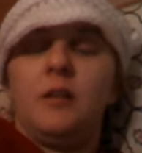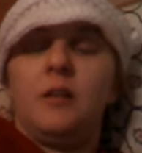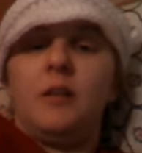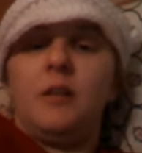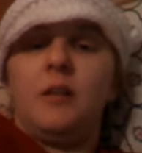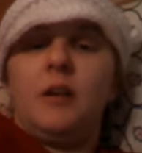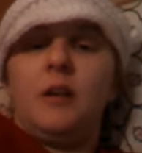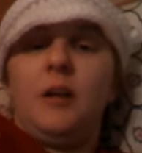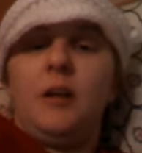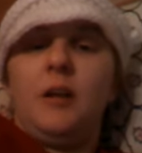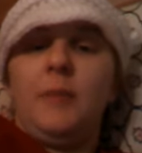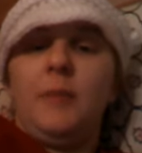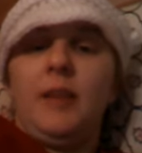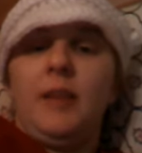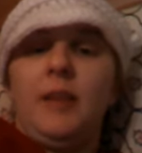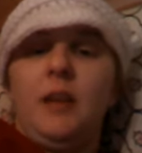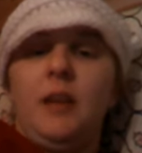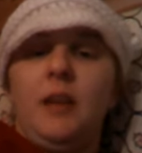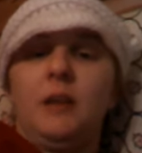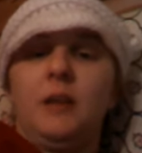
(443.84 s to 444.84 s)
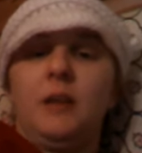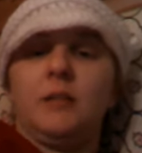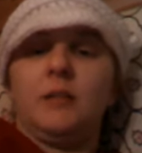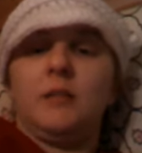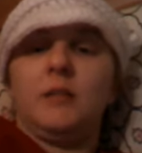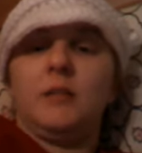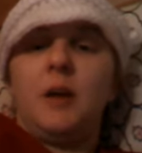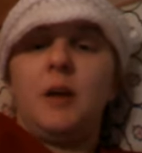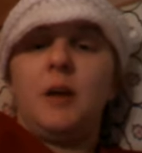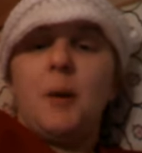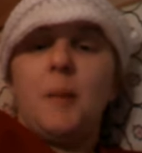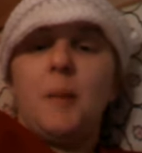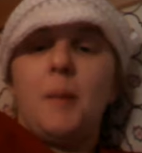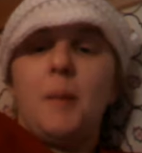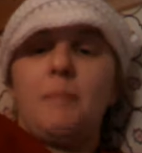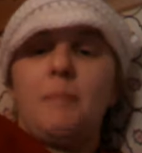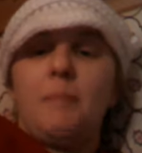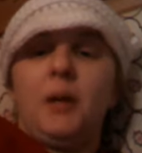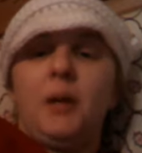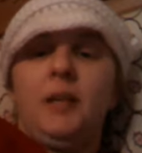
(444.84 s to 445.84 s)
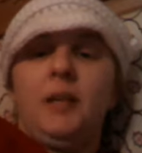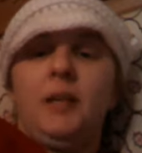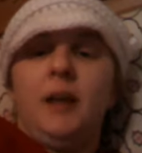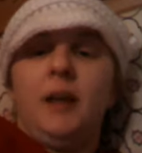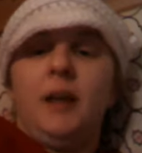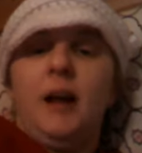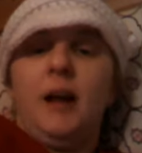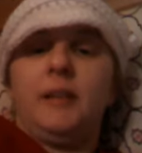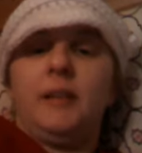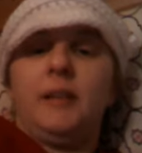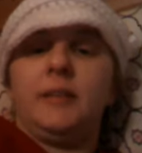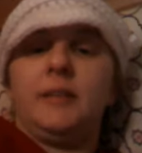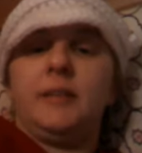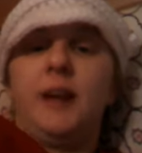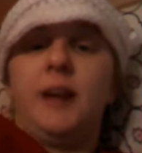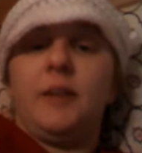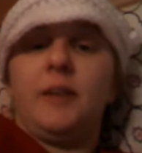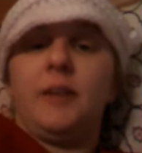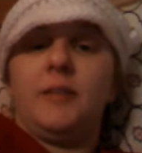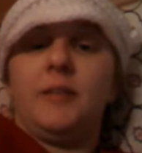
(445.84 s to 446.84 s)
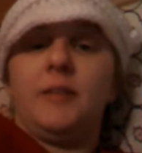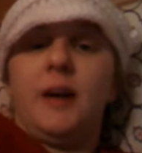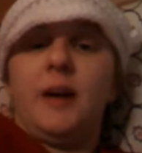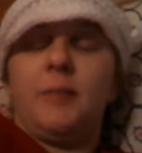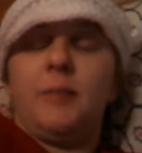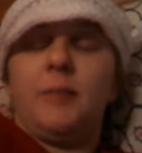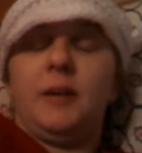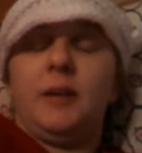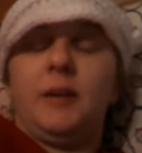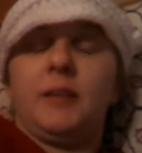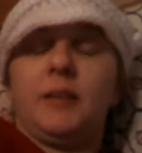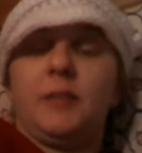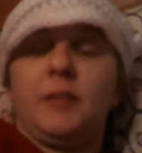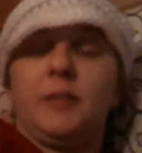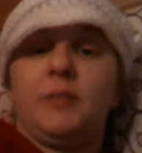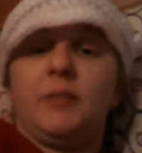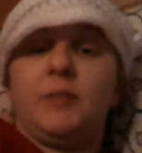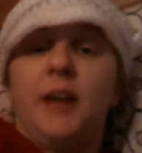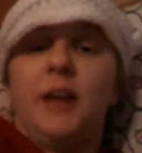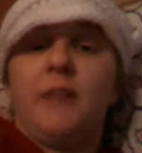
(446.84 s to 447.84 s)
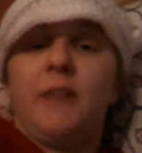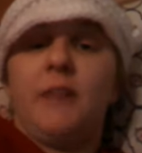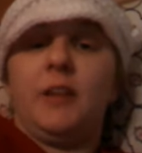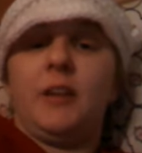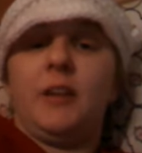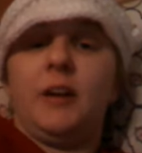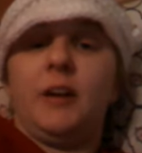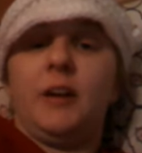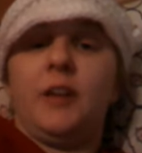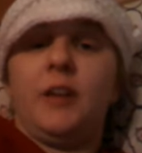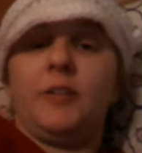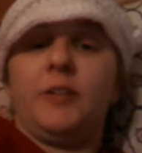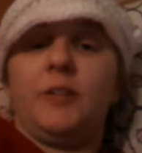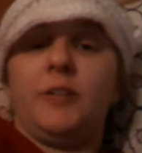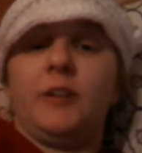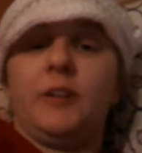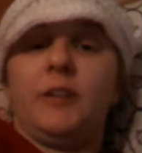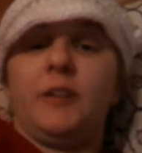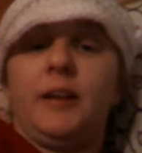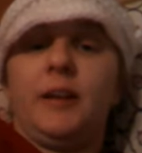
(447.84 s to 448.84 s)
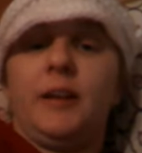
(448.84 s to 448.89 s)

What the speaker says: in my lungs, but he highly doubted that because I was having other, like,